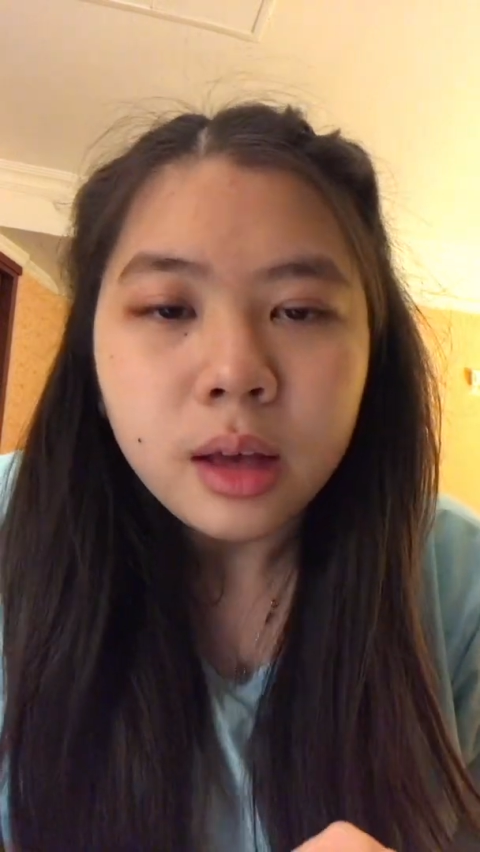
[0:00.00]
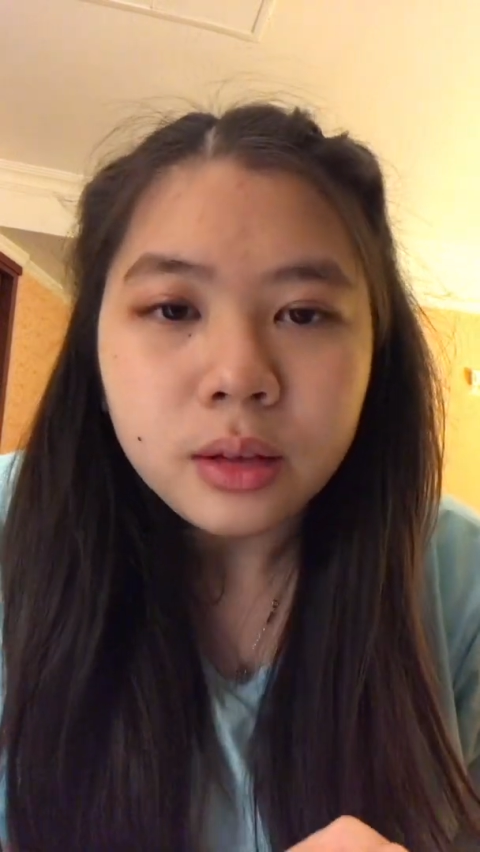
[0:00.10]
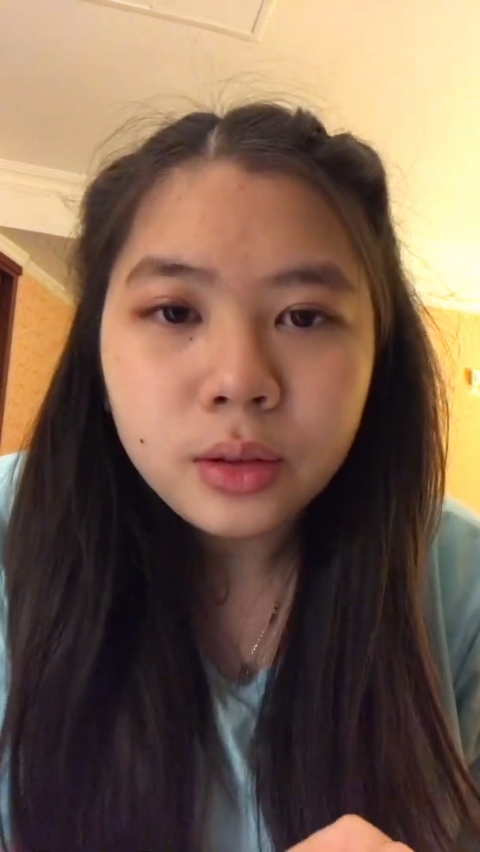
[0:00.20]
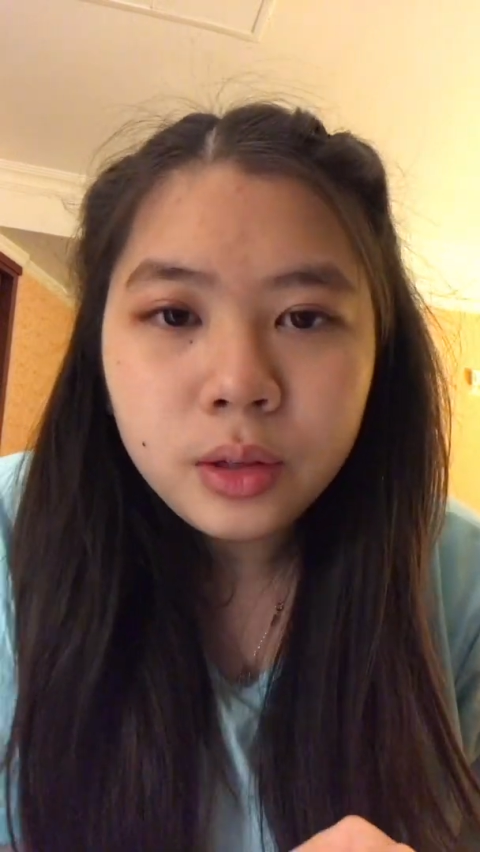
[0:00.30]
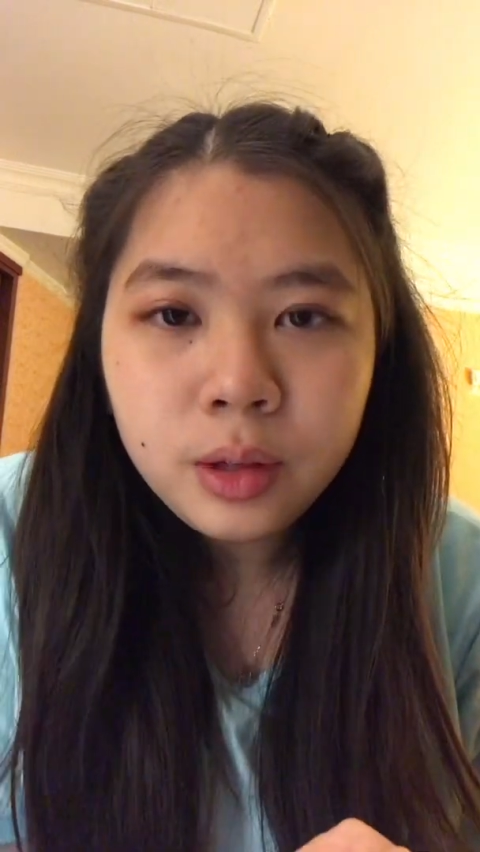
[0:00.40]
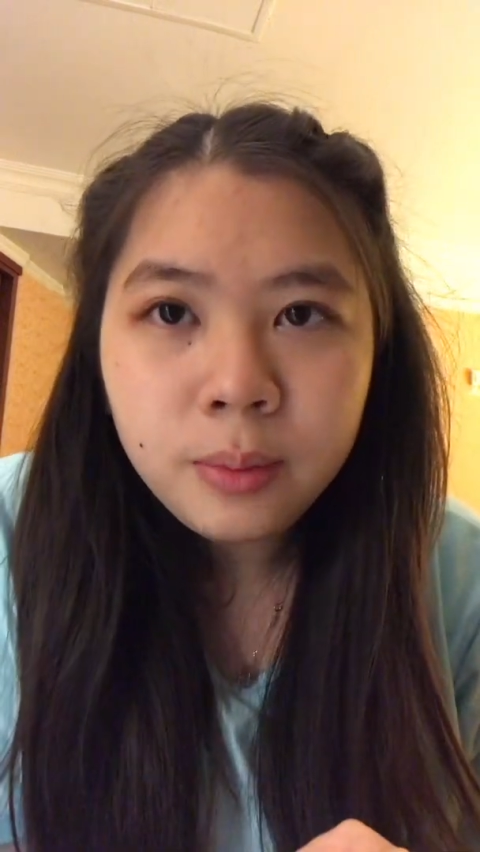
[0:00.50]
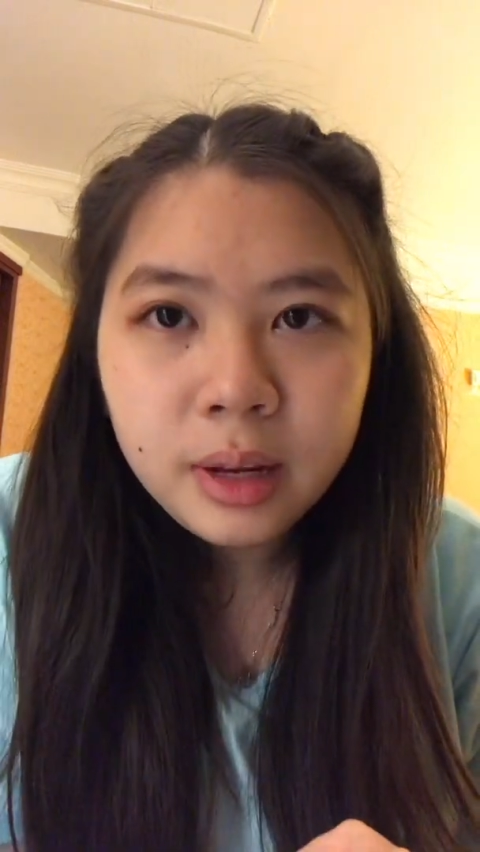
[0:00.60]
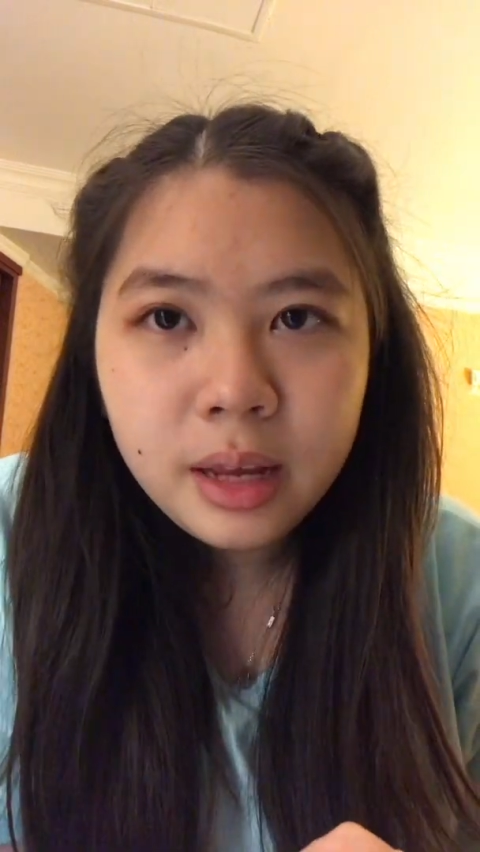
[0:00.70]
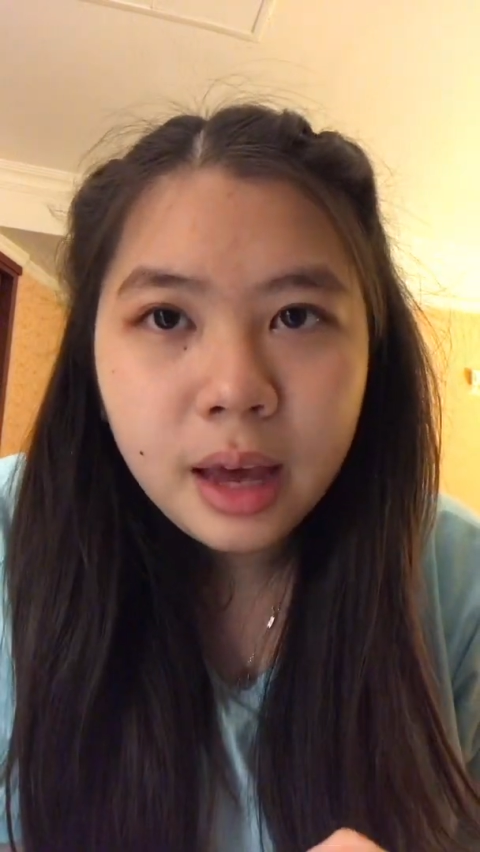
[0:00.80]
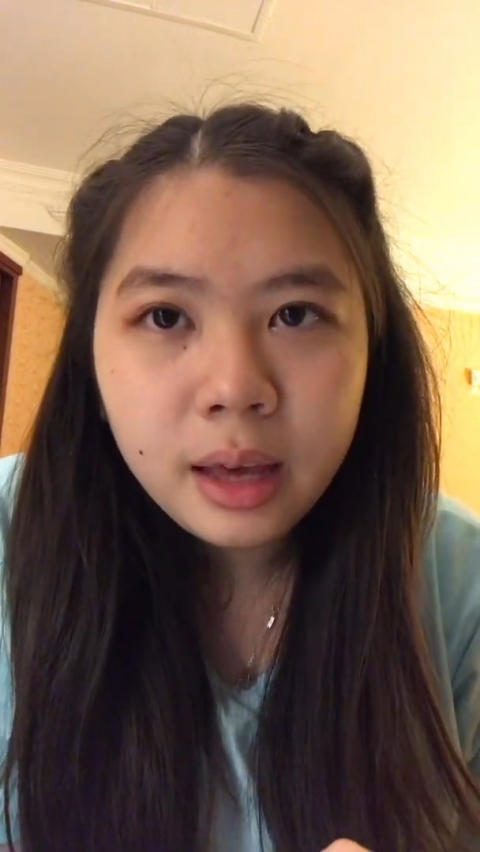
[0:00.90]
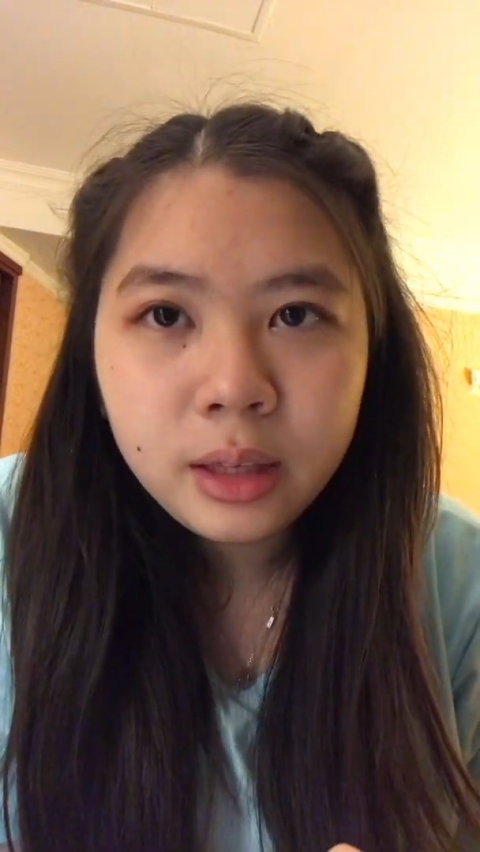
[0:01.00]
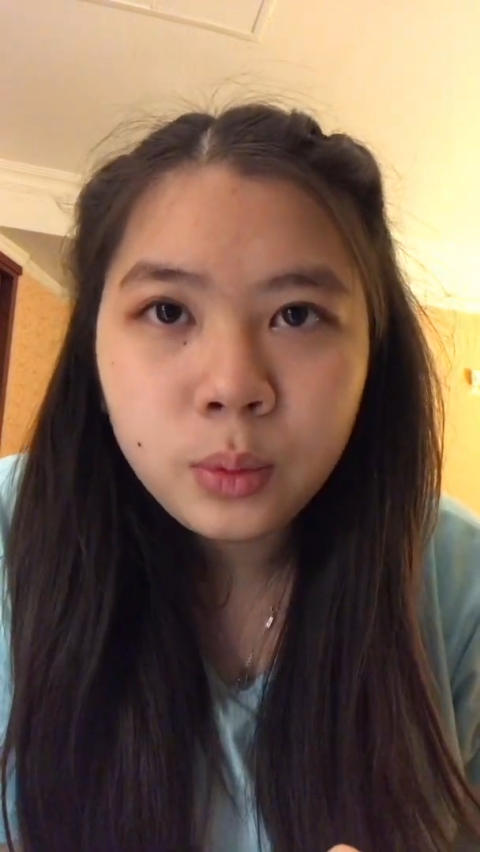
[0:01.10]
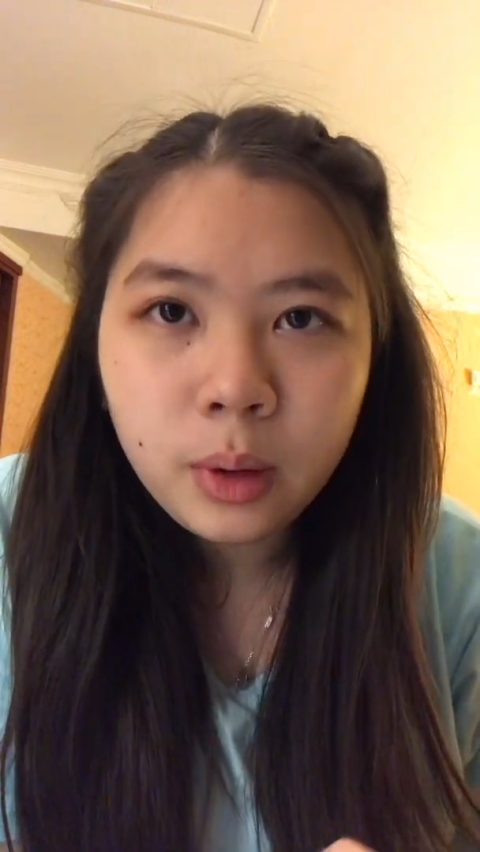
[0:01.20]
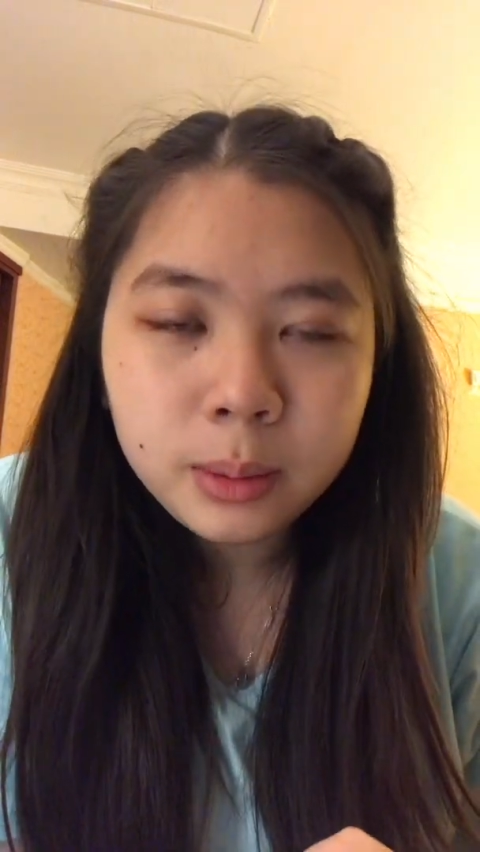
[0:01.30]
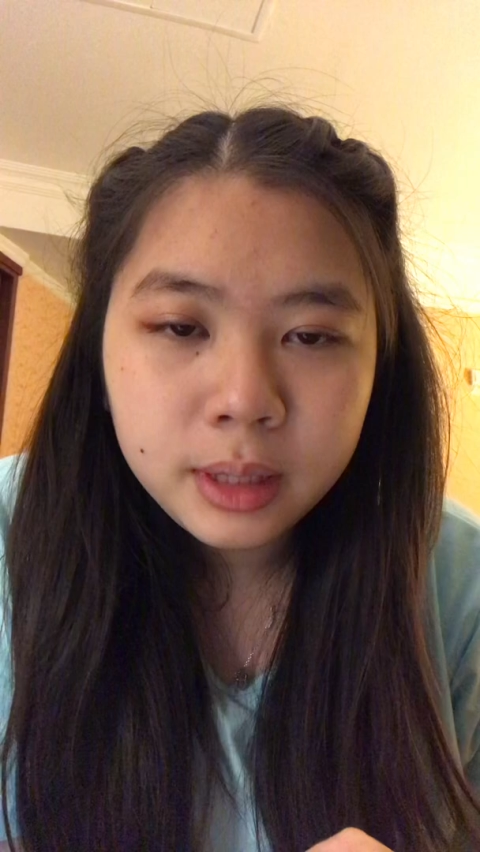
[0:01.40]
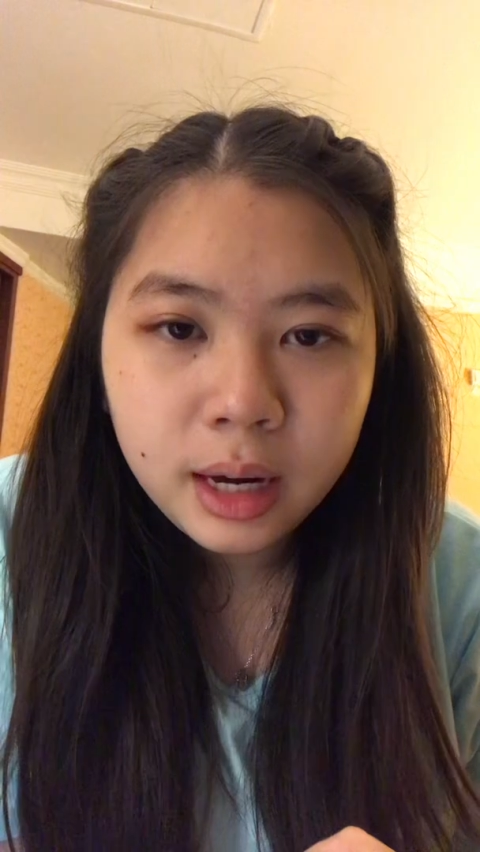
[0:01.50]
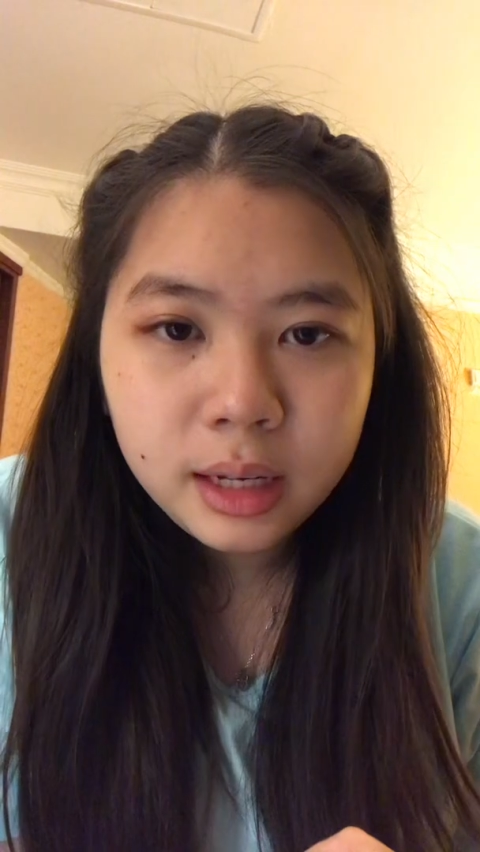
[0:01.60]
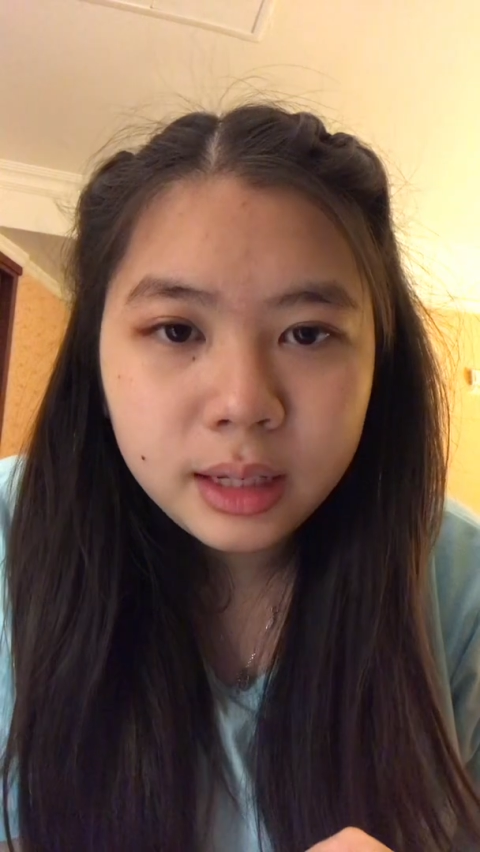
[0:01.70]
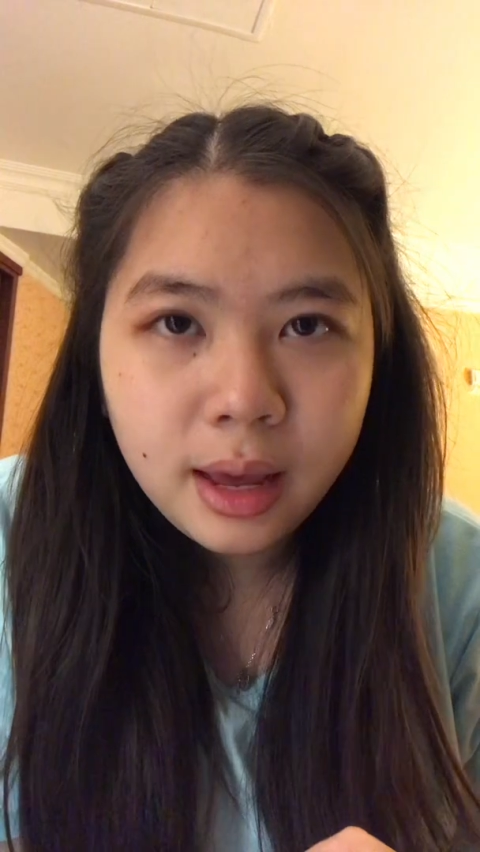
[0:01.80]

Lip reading: Social media is websites